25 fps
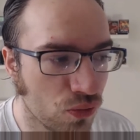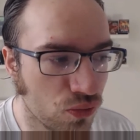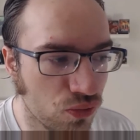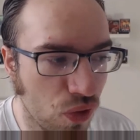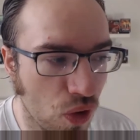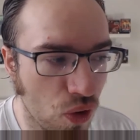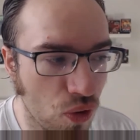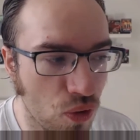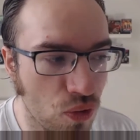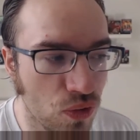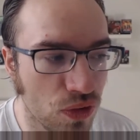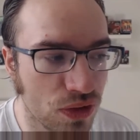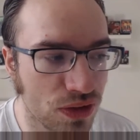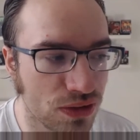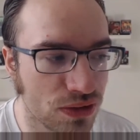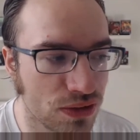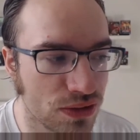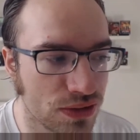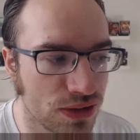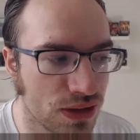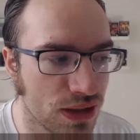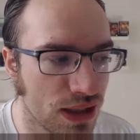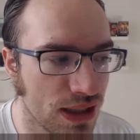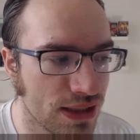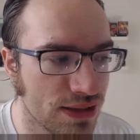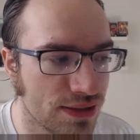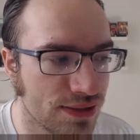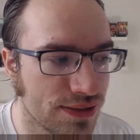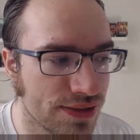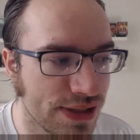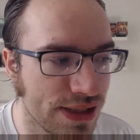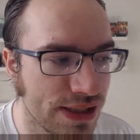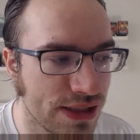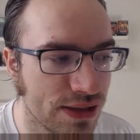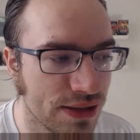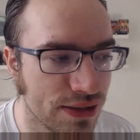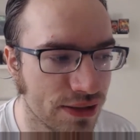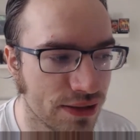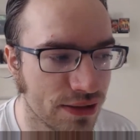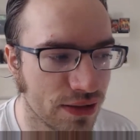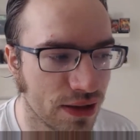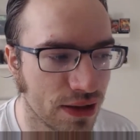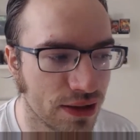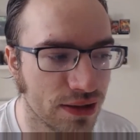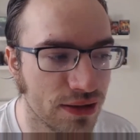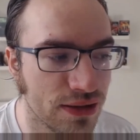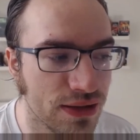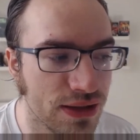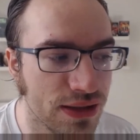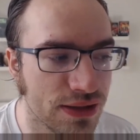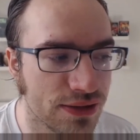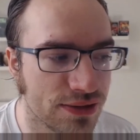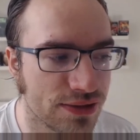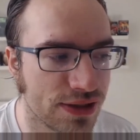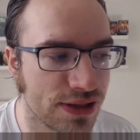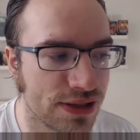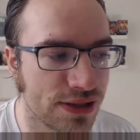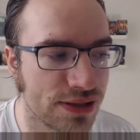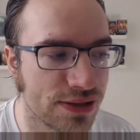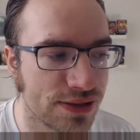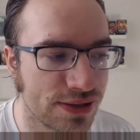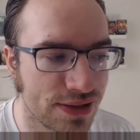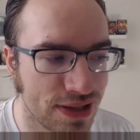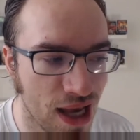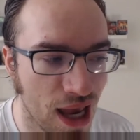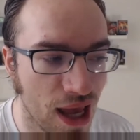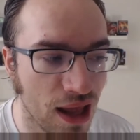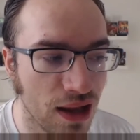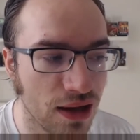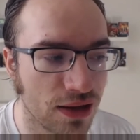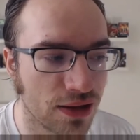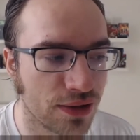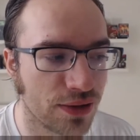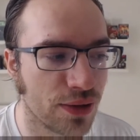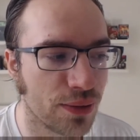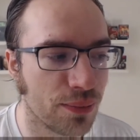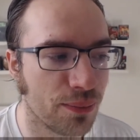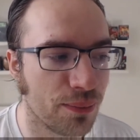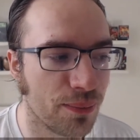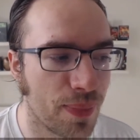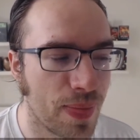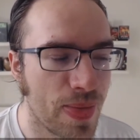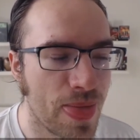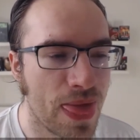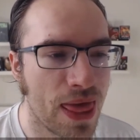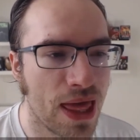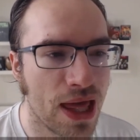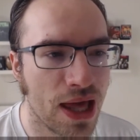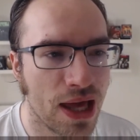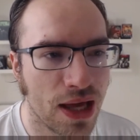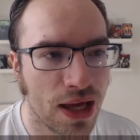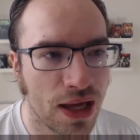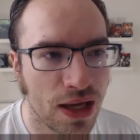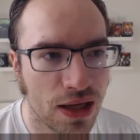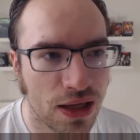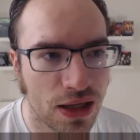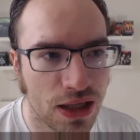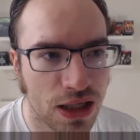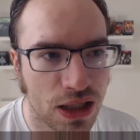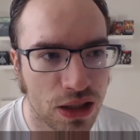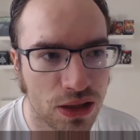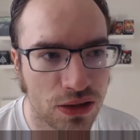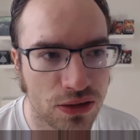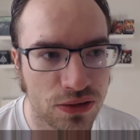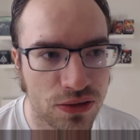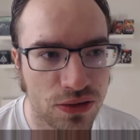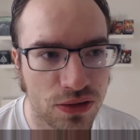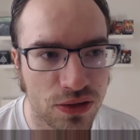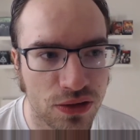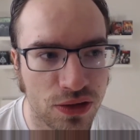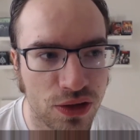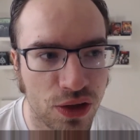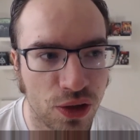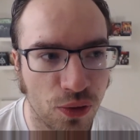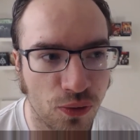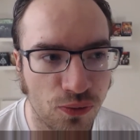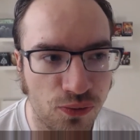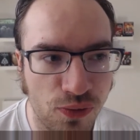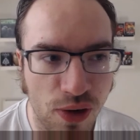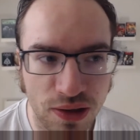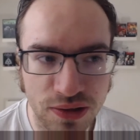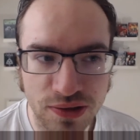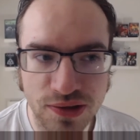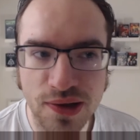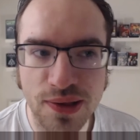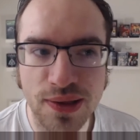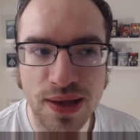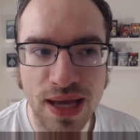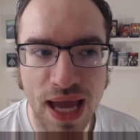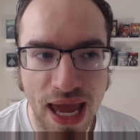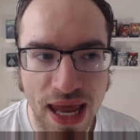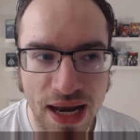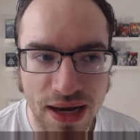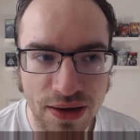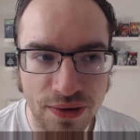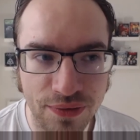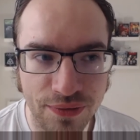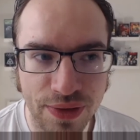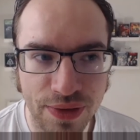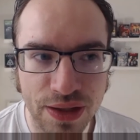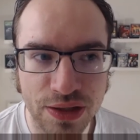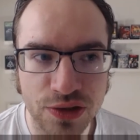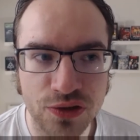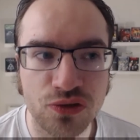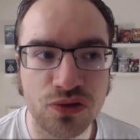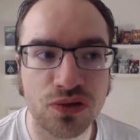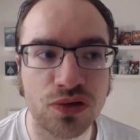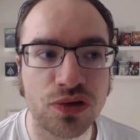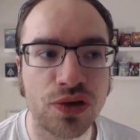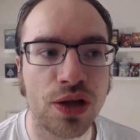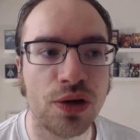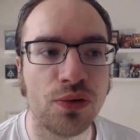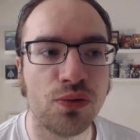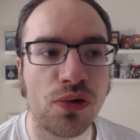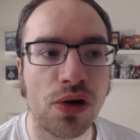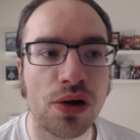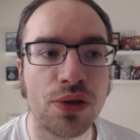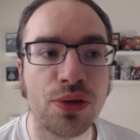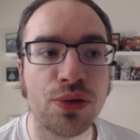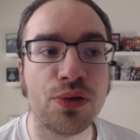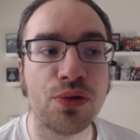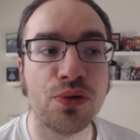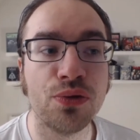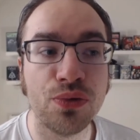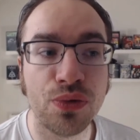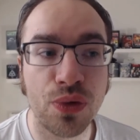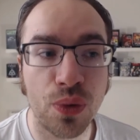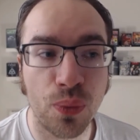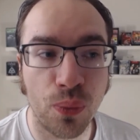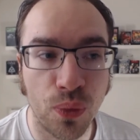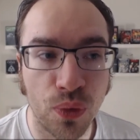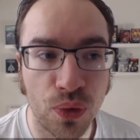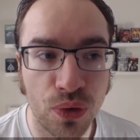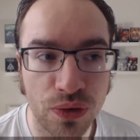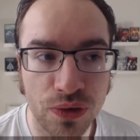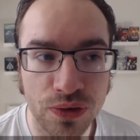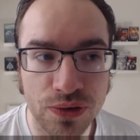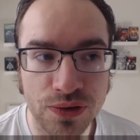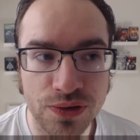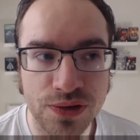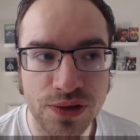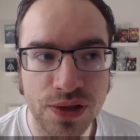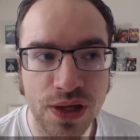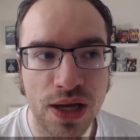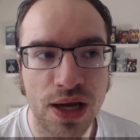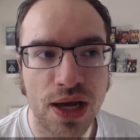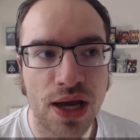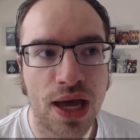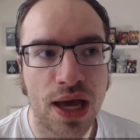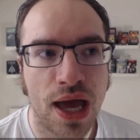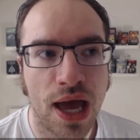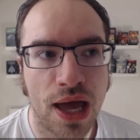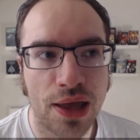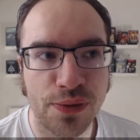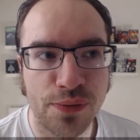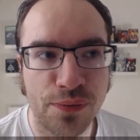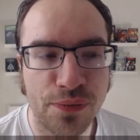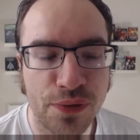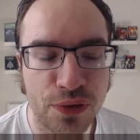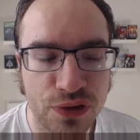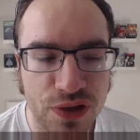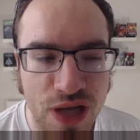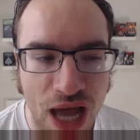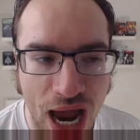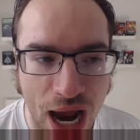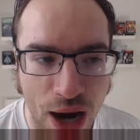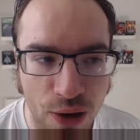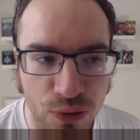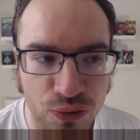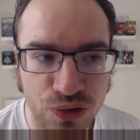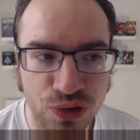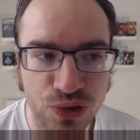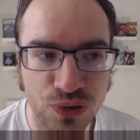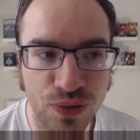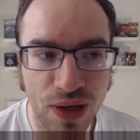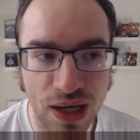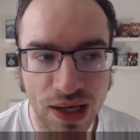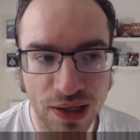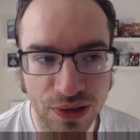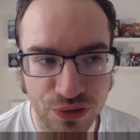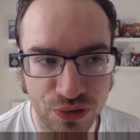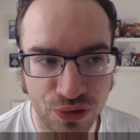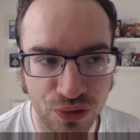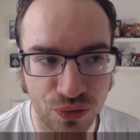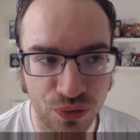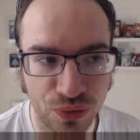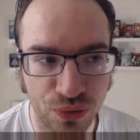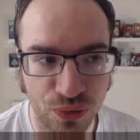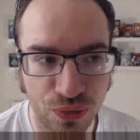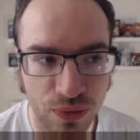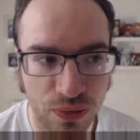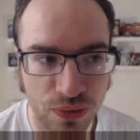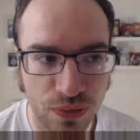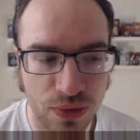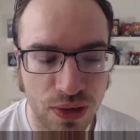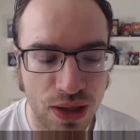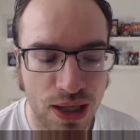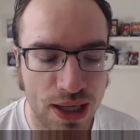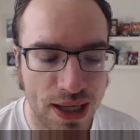Rogue is seen in a deleted scene telling them, you know, run to the end of this, then run through the woods, and the first house you get to,